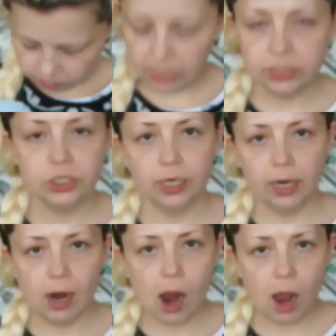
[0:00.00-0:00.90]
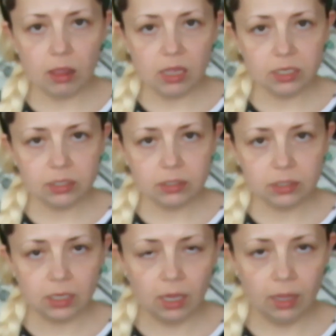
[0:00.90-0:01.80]
matching
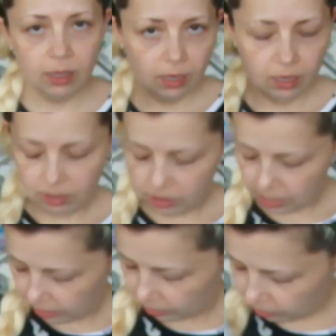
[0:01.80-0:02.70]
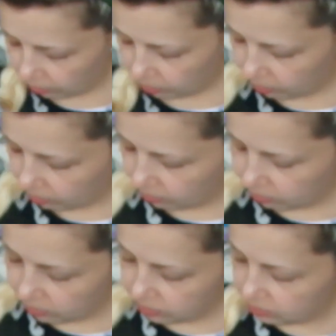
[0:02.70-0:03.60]
colors. Like,
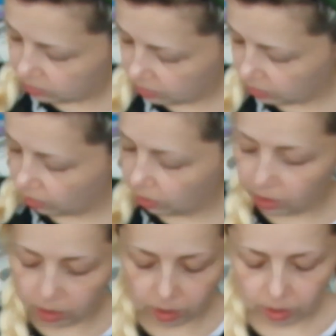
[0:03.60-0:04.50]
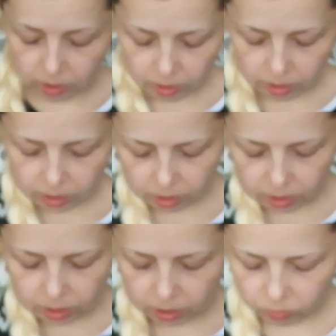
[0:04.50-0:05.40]
let's say
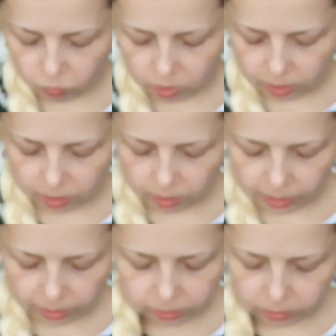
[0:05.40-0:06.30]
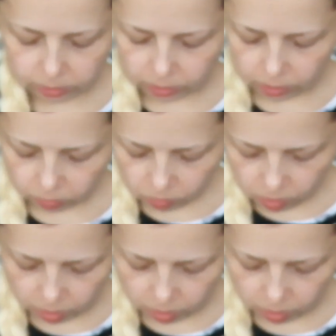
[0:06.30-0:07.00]
it can work like so,